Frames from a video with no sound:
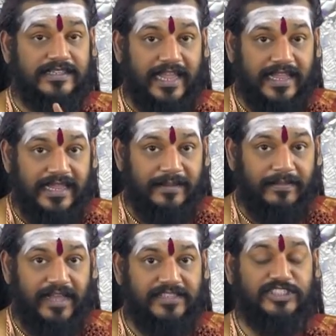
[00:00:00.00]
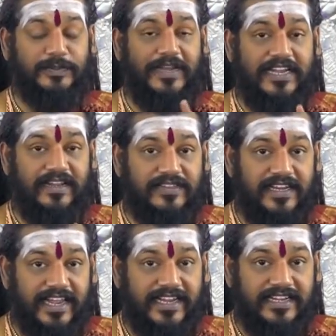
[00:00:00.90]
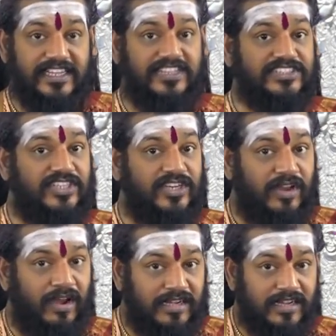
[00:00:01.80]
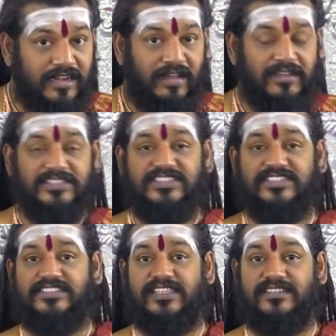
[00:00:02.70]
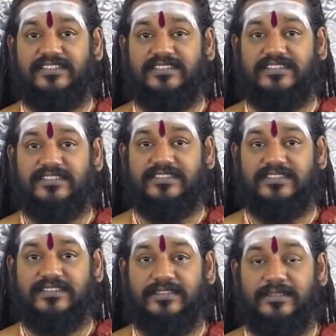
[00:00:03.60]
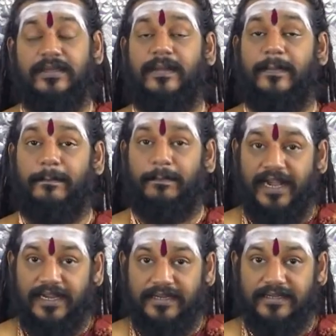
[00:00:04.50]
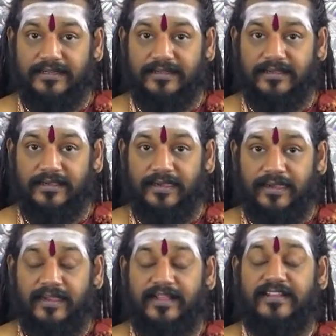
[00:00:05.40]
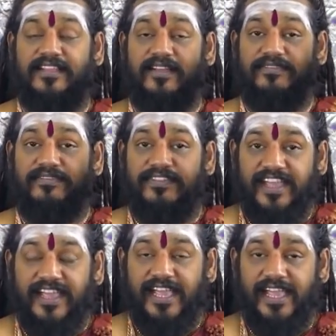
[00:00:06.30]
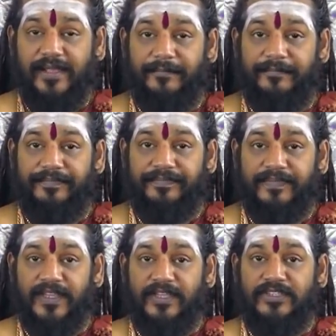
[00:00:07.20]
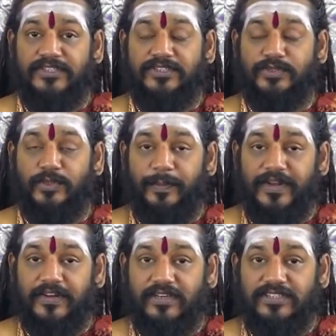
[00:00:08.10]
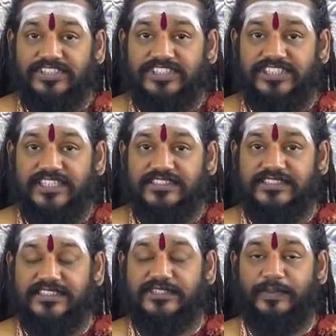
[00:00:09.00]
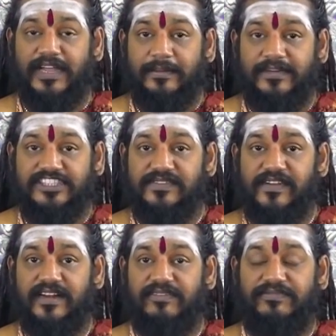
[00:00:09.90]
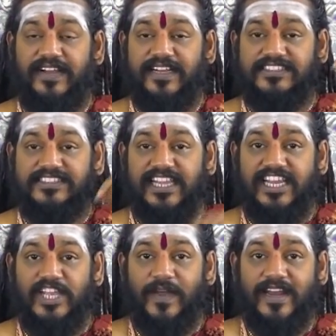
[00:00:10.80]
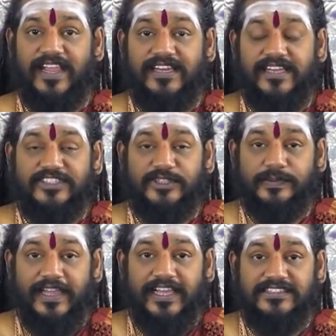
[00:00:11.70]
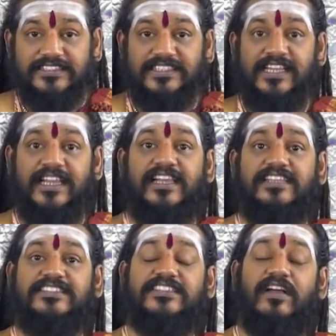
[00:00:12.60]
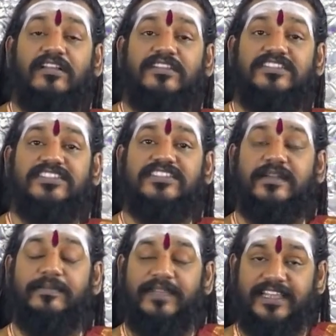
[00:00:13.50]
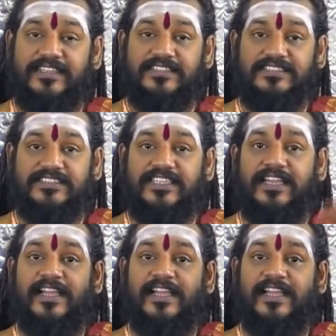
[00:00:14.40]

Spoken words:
Time and speed of the light is not constant, but the way superconsciousness, Paramashiva, reflects in your inner space is constant, means